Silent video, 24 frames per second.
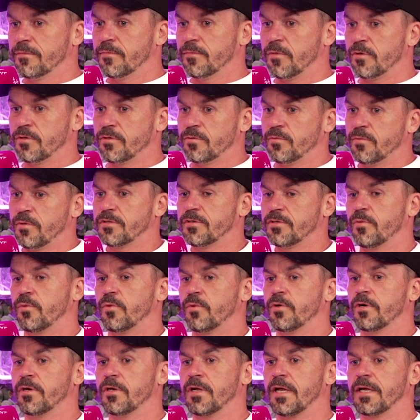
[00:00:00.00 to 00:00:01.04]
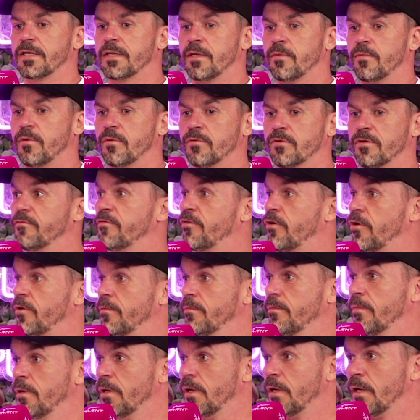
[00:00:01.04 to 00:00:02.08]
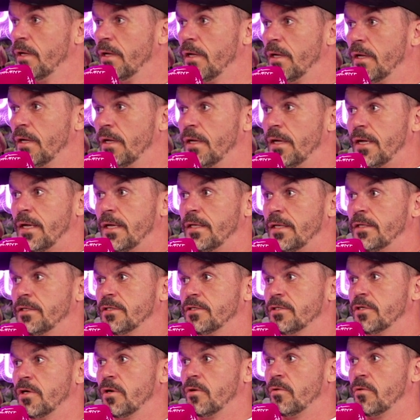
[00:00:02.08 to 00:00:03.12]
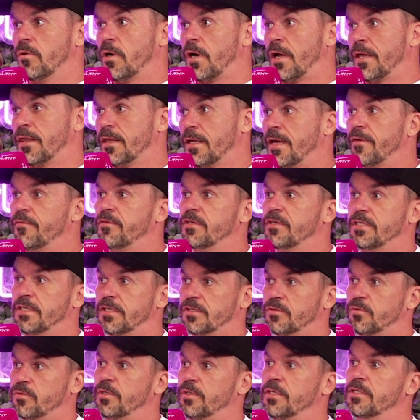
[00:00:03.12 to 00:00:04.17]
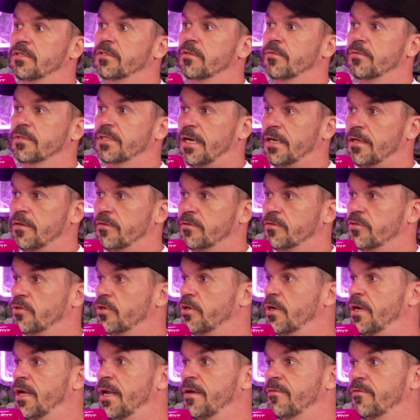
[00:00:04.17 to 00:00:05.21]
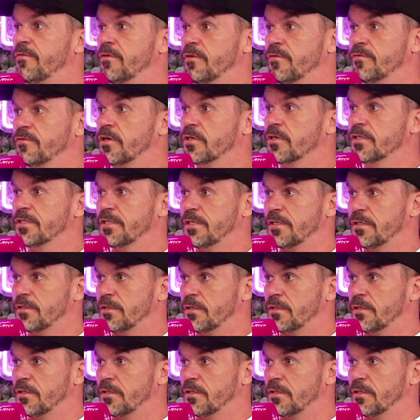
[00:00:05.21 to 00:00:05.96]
what's the word? Like, they won't confirm. And so I think every 6 weeks I was getting a certain level of toxicity